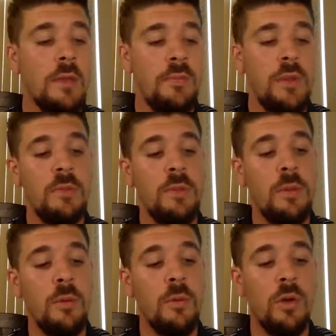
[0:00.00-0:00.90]
These
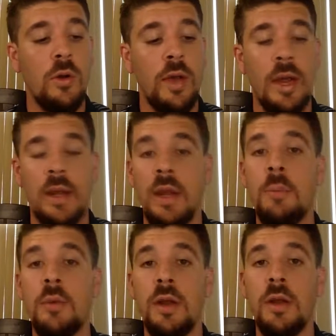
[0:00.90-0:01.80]
people will go ahead
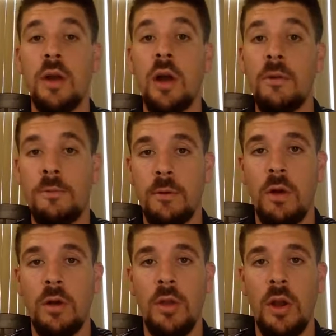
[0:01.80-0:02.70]
and put in an offer
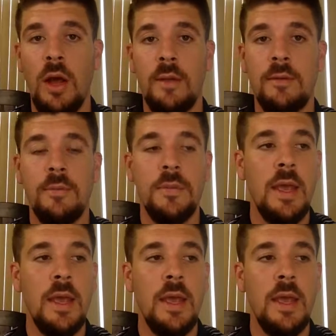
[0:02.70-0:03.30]
on the lot.